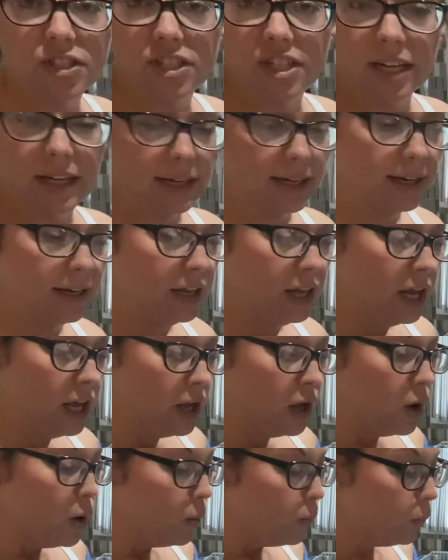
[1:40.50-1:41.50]
chicken,
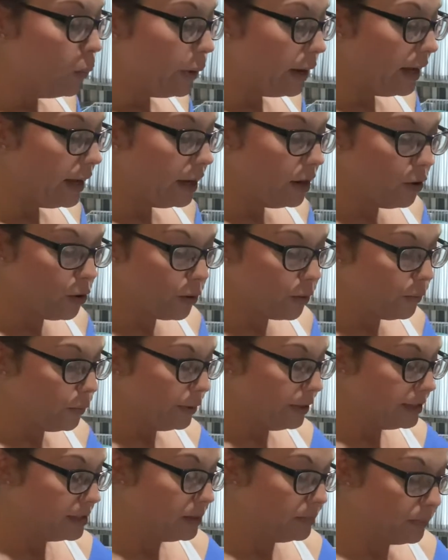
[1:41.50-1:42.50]
we are
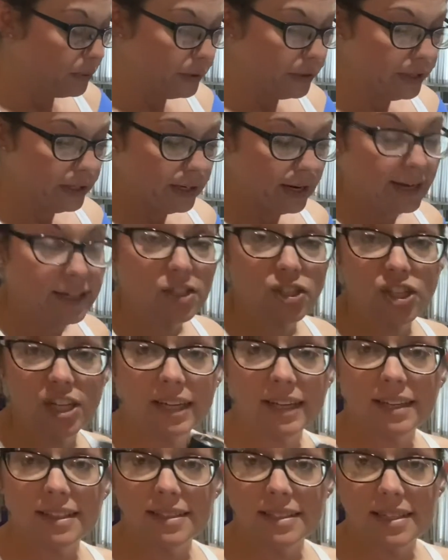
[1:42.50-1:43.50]
going to put a
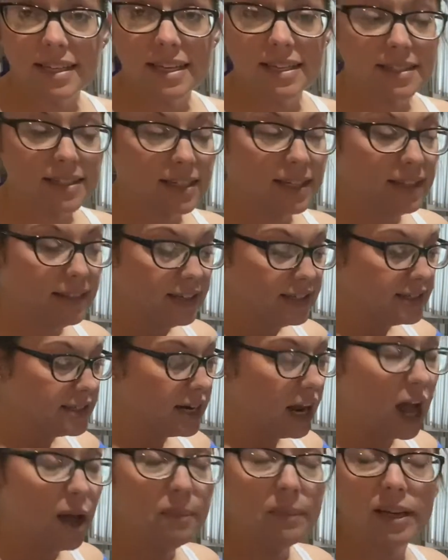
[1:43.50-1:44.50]
chicken seasoning this
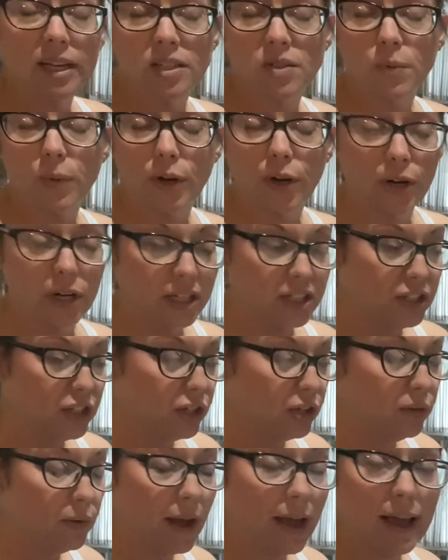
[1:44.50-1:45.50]
time because we're going to
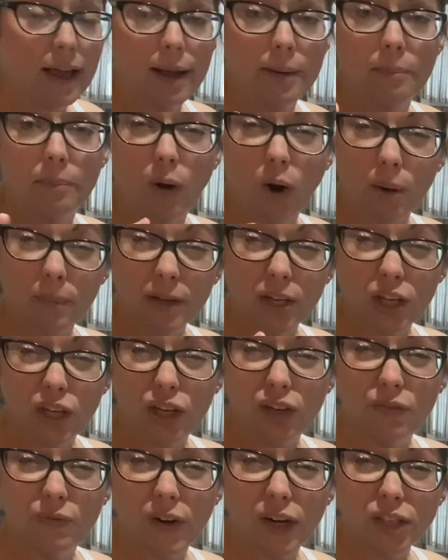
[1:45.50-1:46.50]
do a
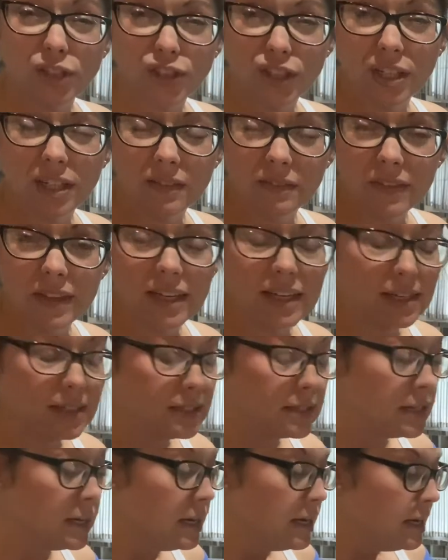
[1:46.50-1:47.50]
barbecue version of
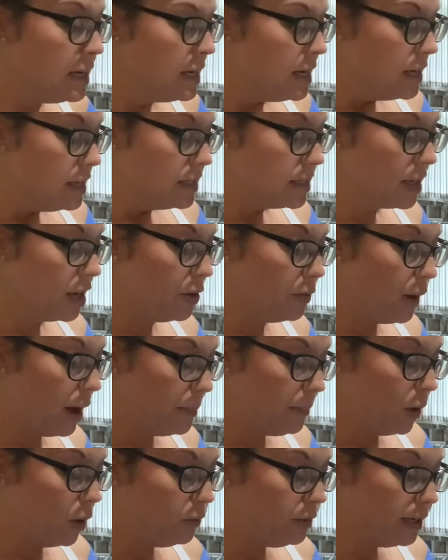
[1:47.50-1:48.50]
this. So
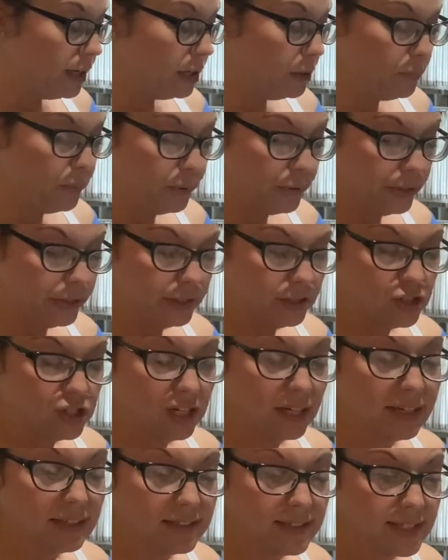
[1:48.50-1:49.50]
I'm only going to put
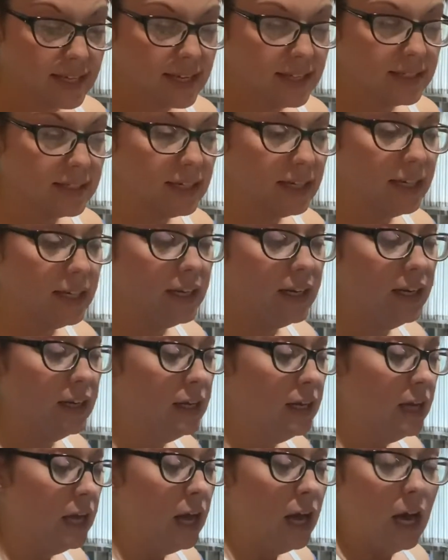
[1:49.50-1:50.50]
chicken seasoning,
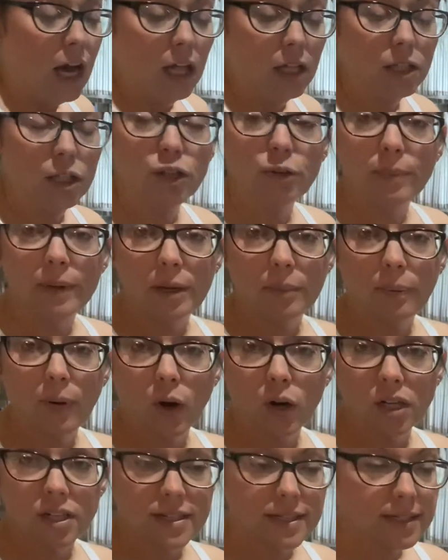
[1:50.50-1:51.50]
a little bit of
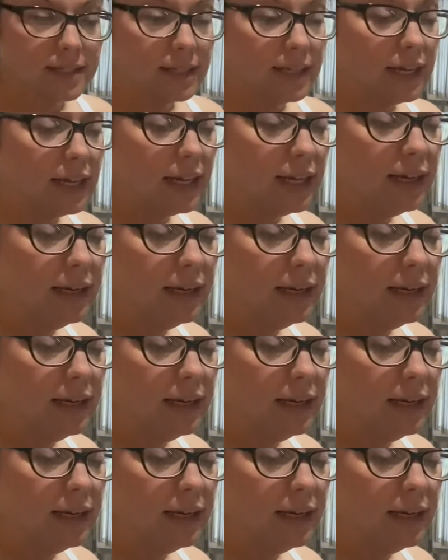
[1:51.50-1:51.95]
parsley.